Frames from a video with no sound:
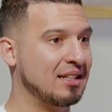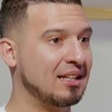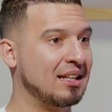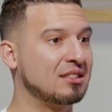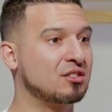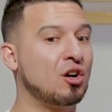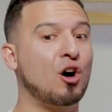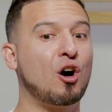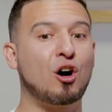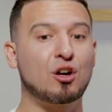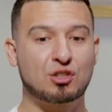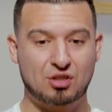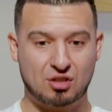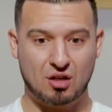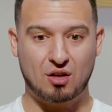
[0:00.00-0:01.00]
let's
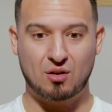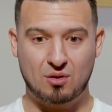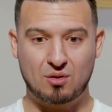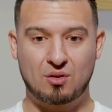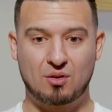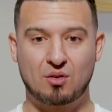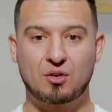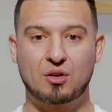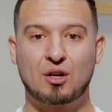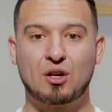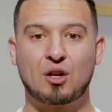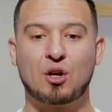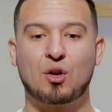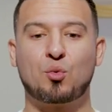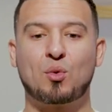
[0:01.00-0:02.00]
also
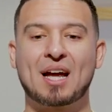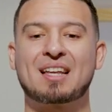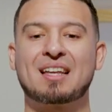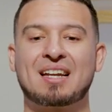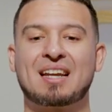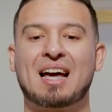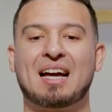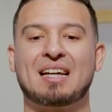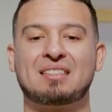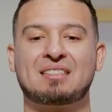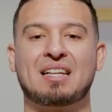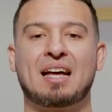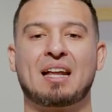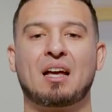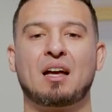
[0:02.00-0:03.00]

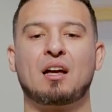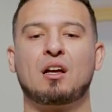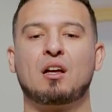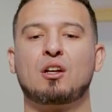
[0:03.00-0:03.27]
recognize that